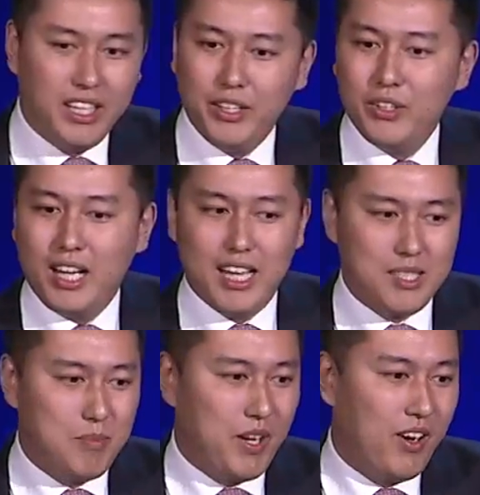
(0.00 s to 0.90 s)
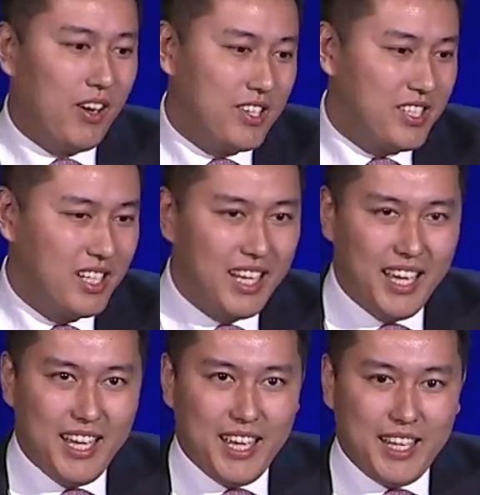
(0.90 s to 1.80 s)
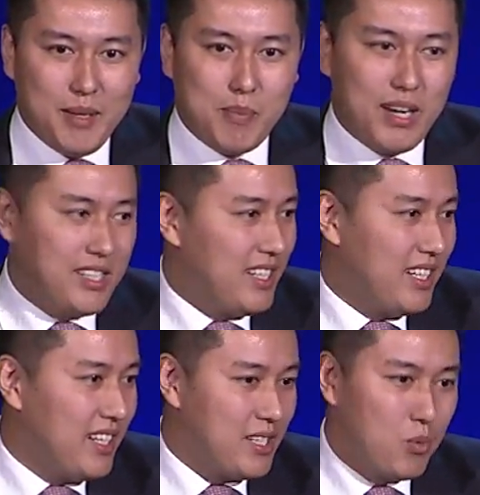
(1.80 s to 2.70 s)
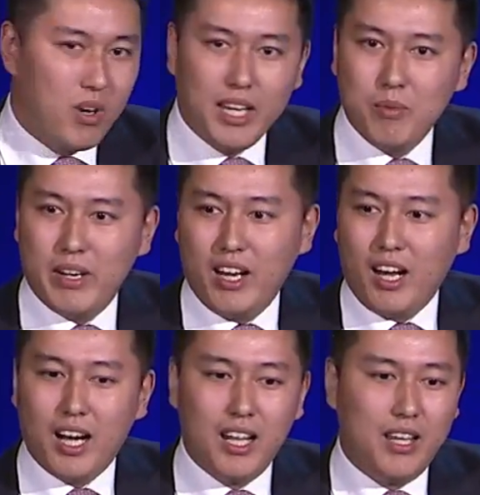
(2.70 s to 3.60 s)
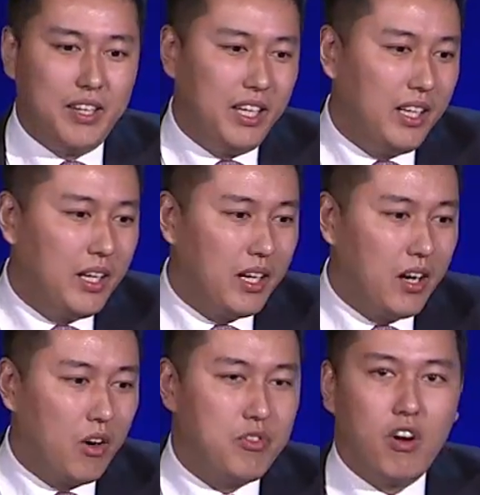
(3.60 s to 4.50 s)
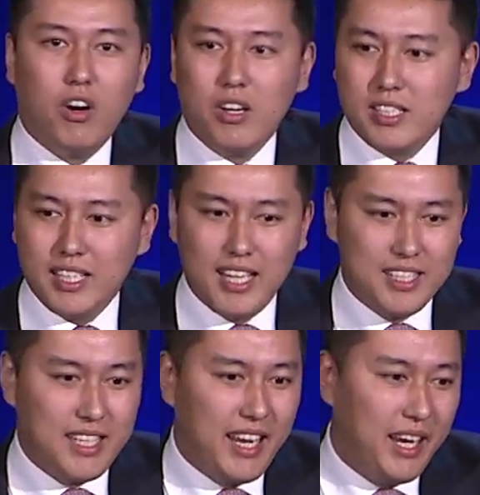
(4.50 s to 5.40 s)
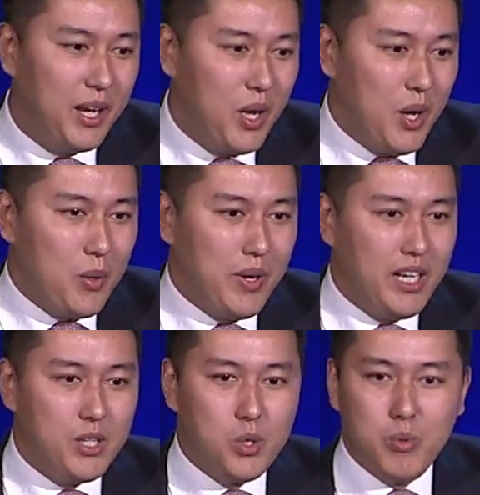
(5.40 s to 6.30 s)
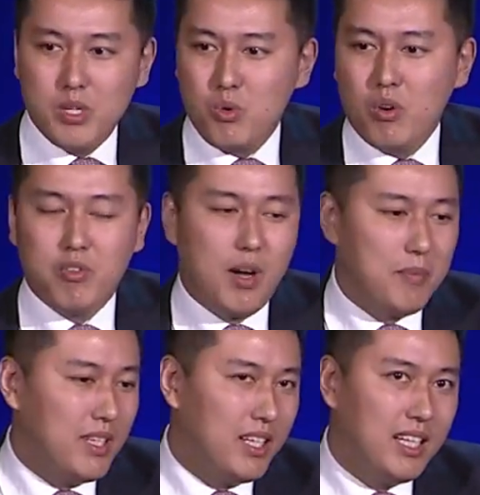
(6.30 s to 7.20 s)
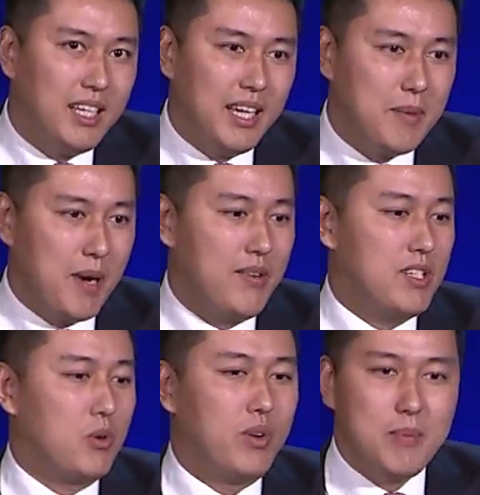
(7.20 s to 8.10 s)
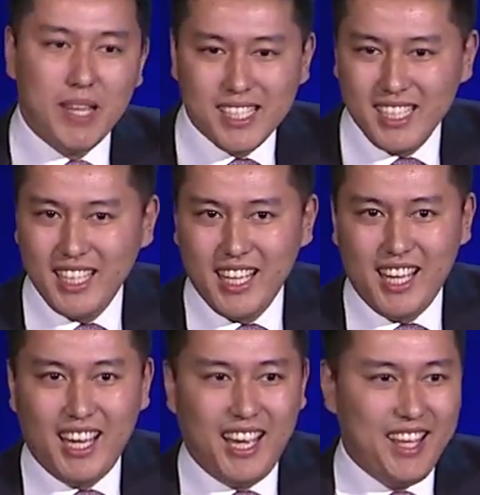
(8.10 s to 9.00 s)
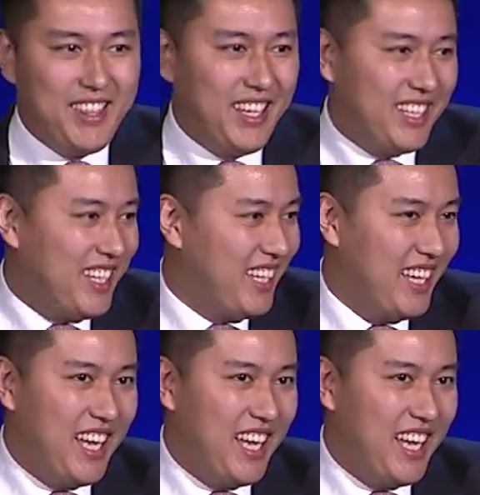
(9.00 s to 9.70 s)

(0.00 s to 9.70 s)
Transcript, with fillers: in US, because the president is working very hard on the golf course and say, we need to withdraw from the Paris Agreement. I think